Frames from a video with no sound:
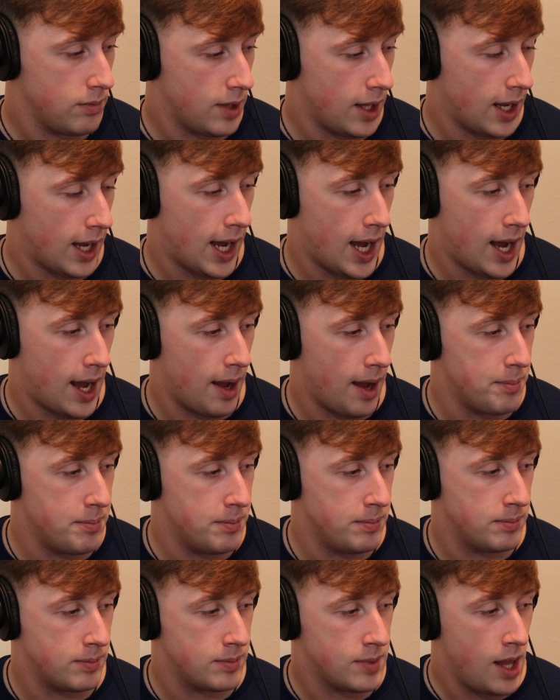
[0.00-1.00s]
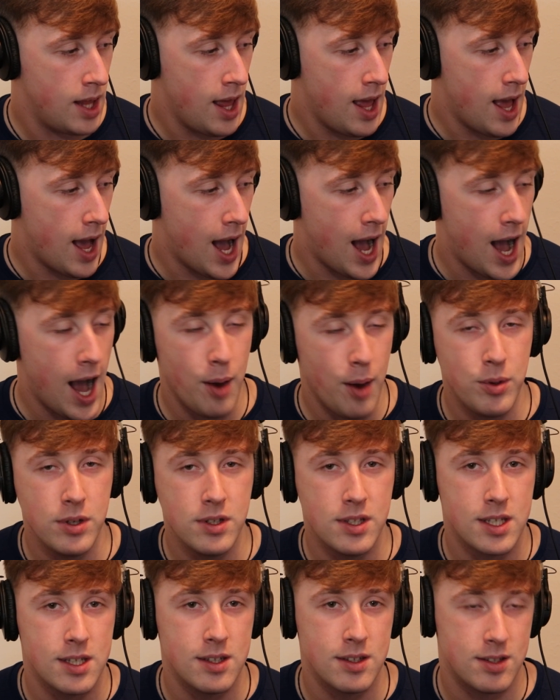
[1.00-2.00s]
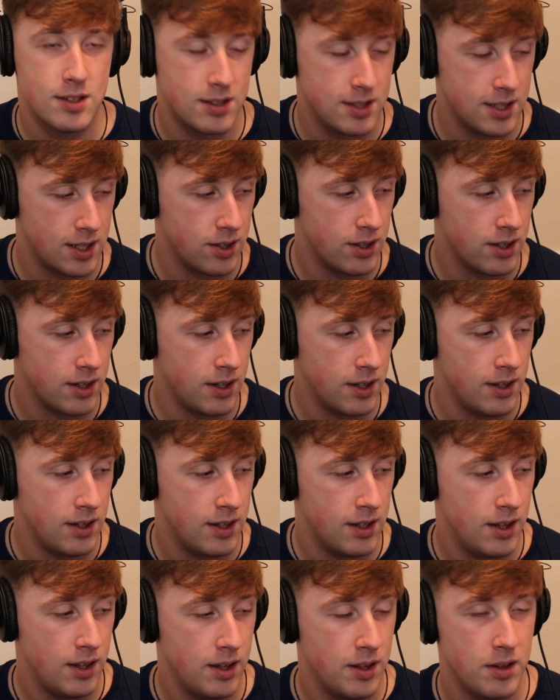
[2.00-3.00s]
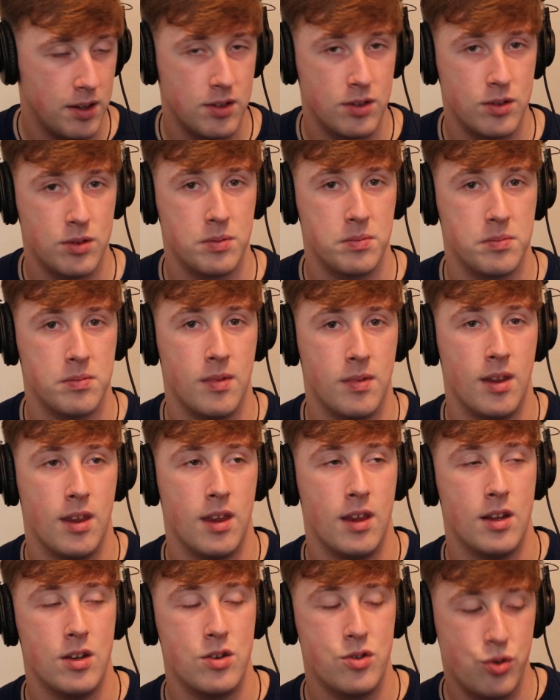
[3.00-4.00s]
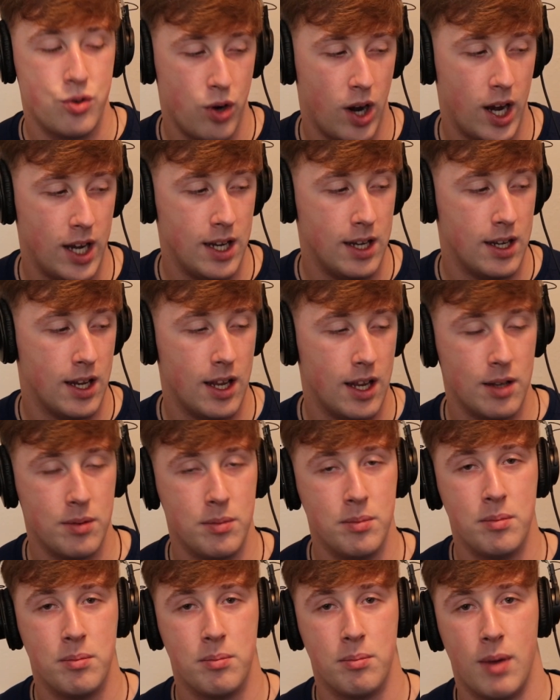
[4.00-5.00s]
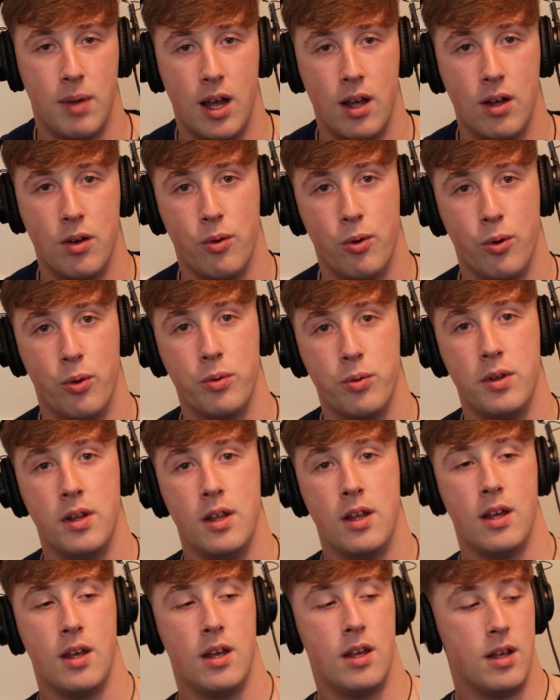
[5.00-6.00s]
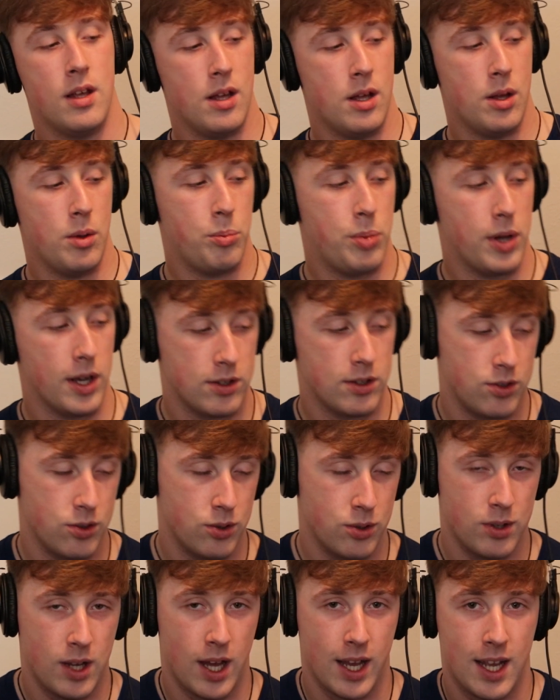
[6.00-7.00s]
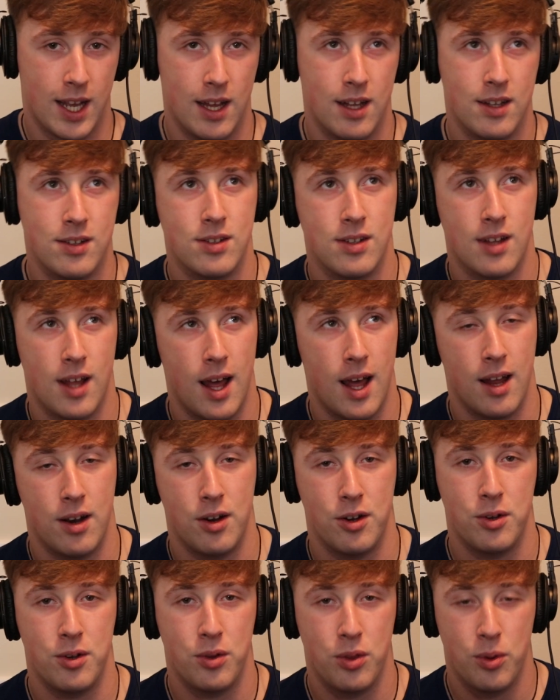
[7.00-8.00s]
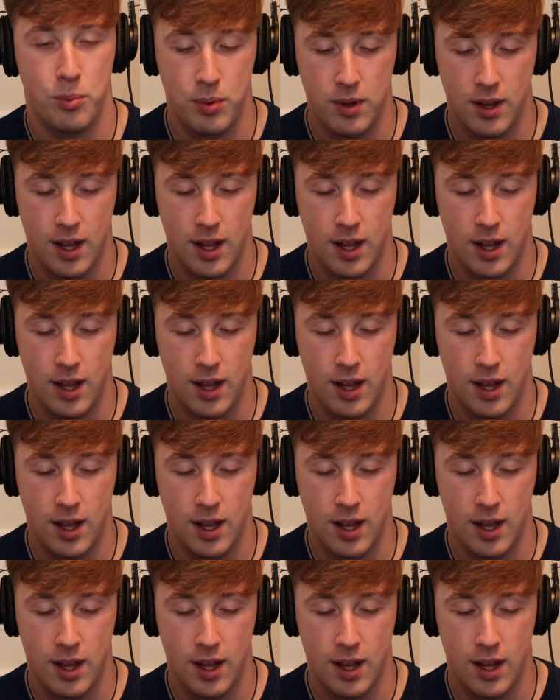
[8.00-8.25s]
yeah, I would consider trading in my old Pixel, I guess. I don't know.